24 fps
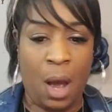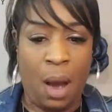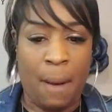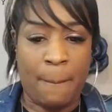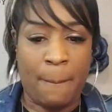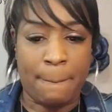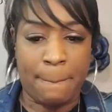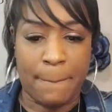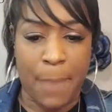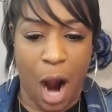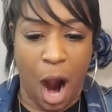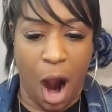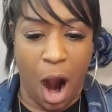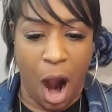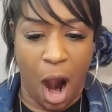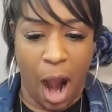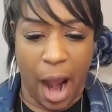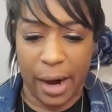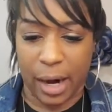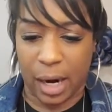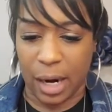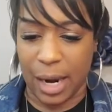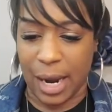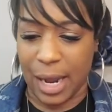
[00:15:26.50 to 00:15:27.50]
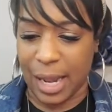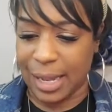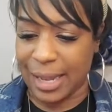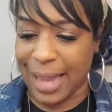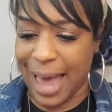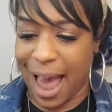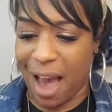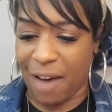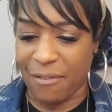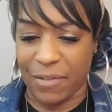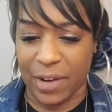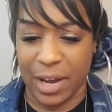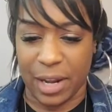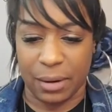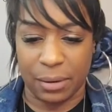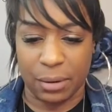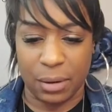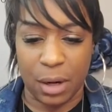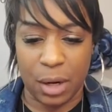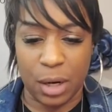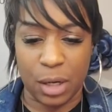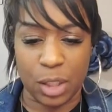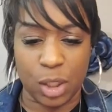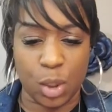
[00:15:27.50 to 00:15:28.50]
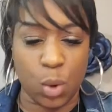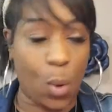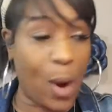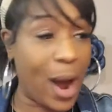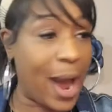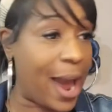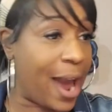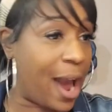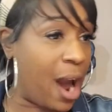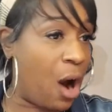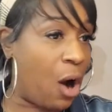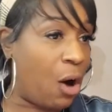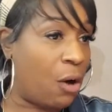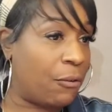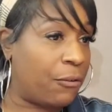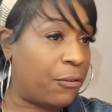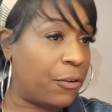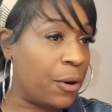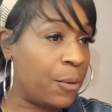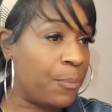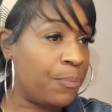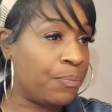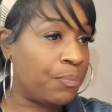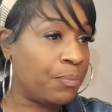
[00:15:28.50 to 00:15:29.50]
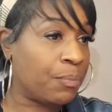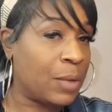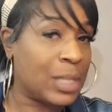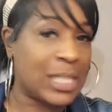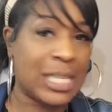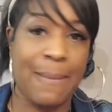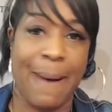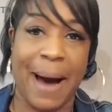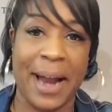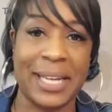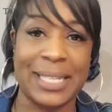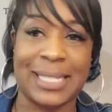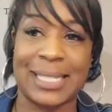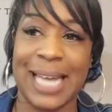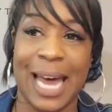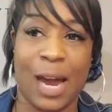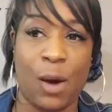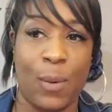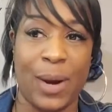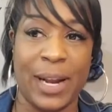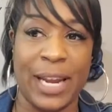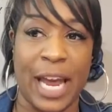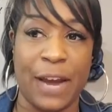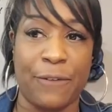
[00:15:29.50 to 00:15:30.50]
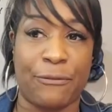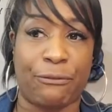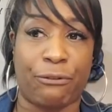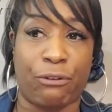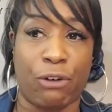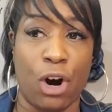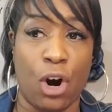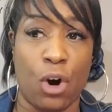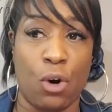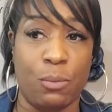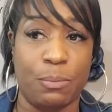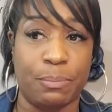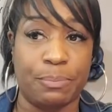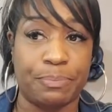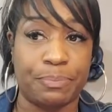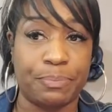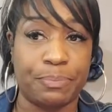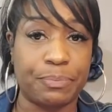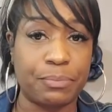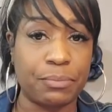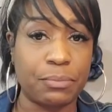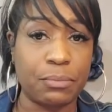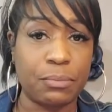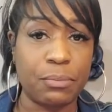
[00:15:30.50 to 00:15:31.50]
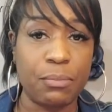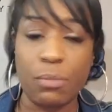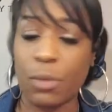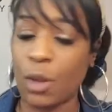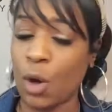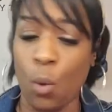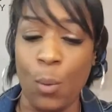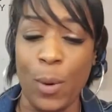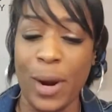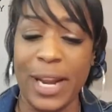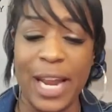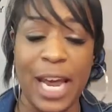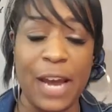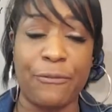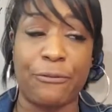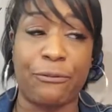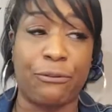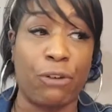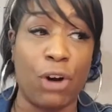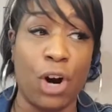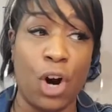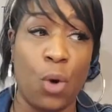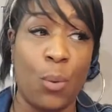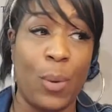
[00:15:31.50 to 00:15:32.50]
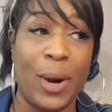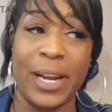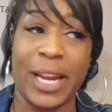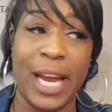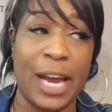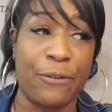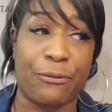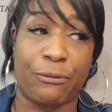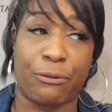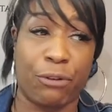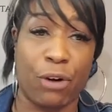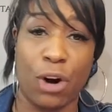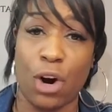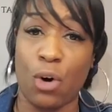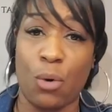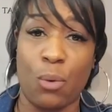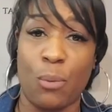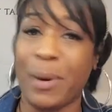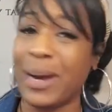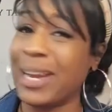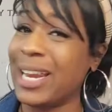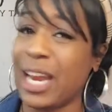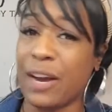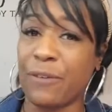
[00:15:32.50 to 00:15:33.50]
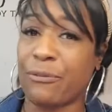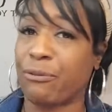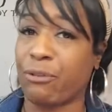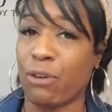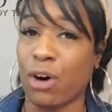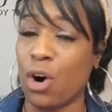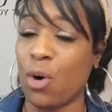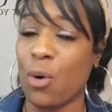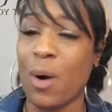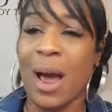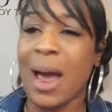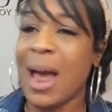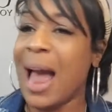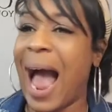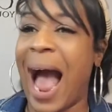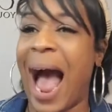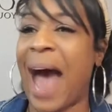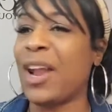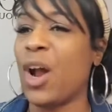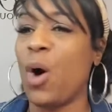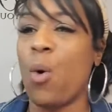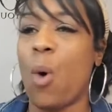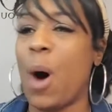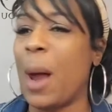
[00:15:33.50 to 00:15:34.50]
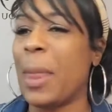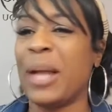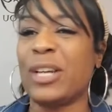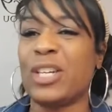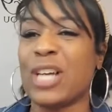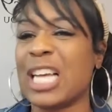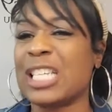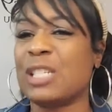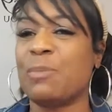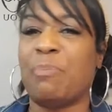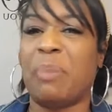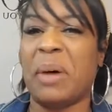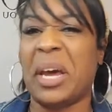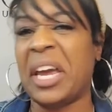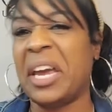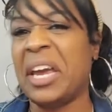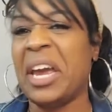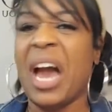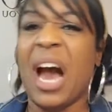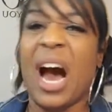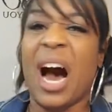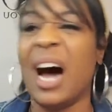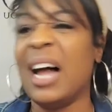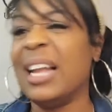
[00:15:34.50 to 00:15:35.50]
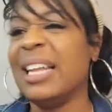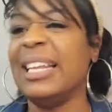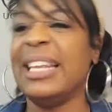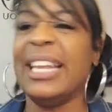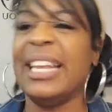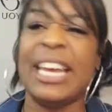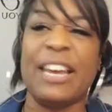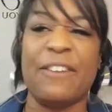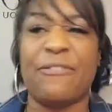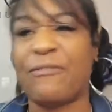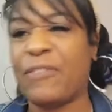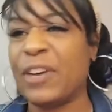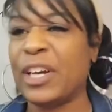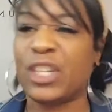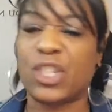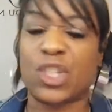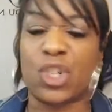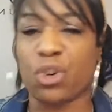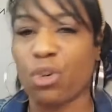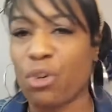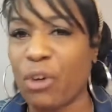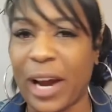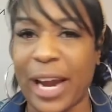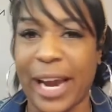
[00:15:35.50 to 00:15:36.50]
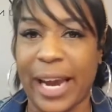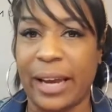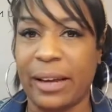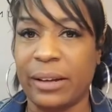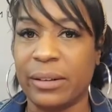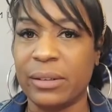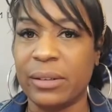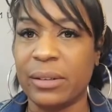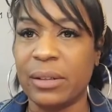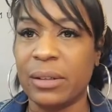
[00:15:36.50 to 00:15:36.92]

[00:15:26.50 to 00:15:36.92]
Mark 11, 12. Somebody say we need fruit. We need fruit. We need fruit. We need fruit. I don't want to just be a leafy tree.